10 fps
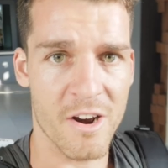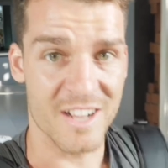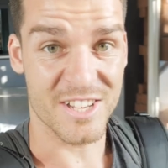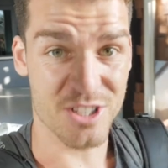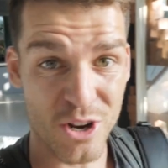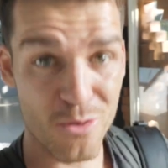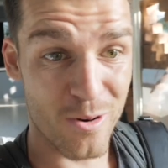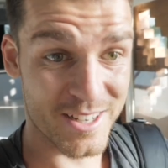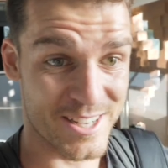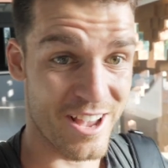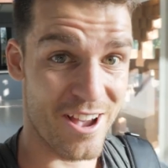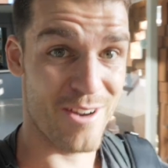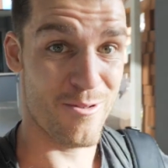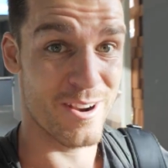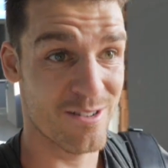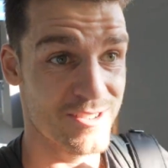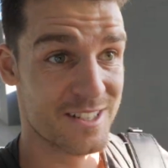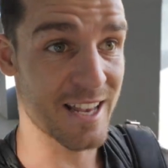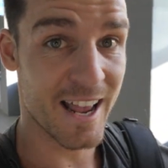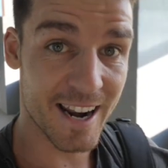All right, so 2 weeks ago when I
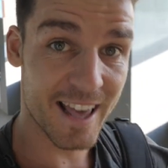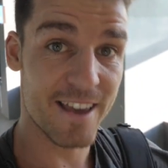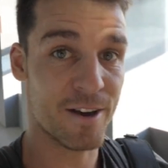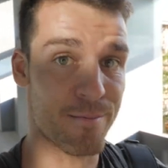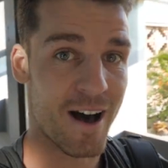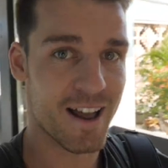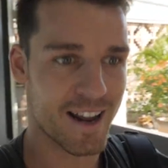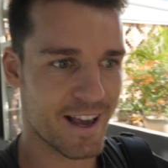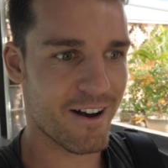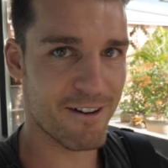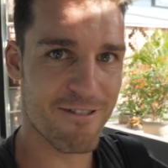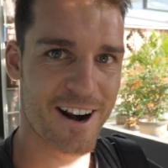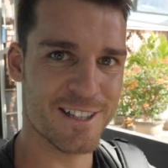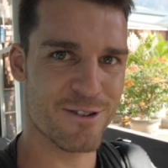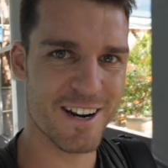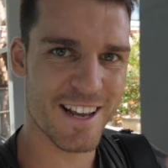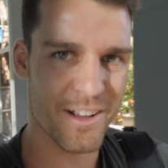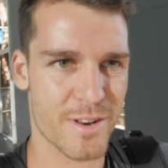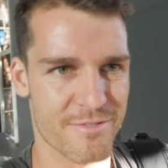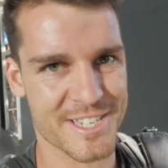was leaving Bali, I ran into a
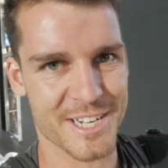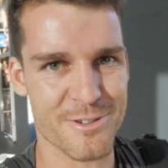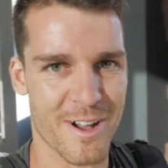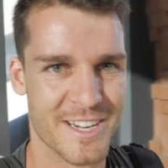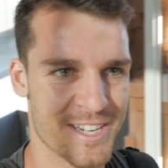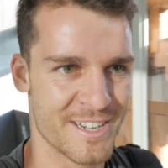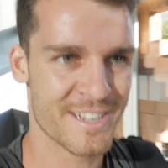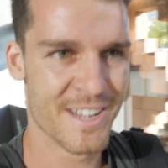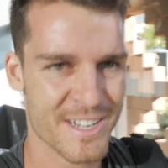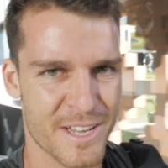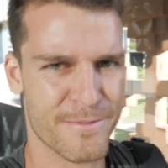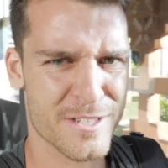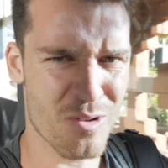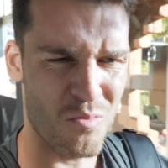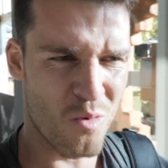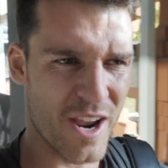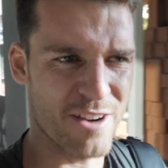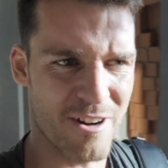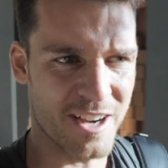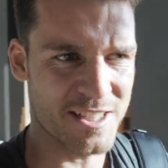little bit of a situation. So for some
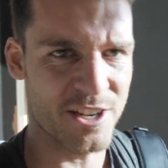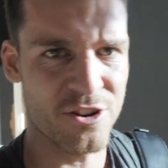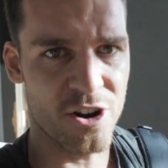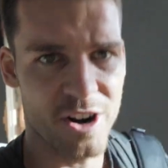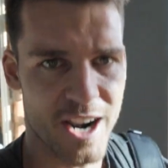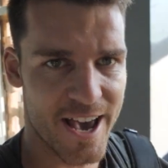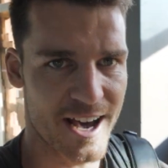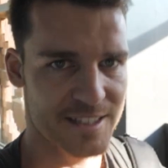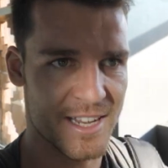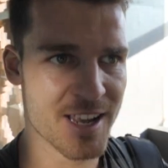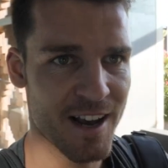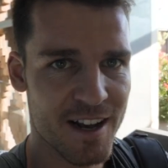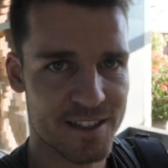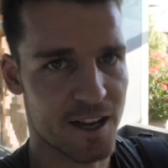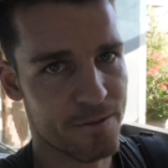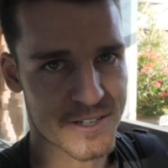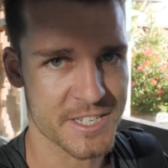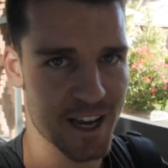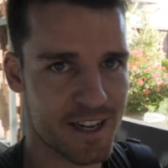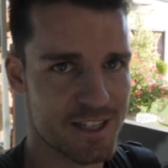weird reason, you're not allowed selfie
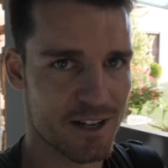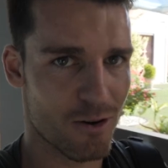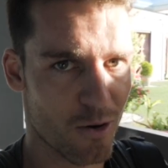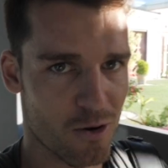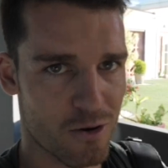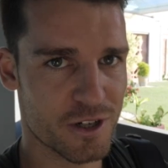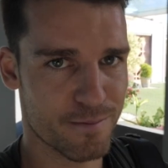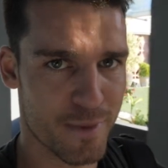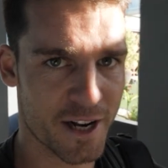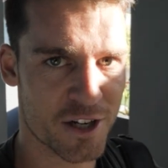sticks or mini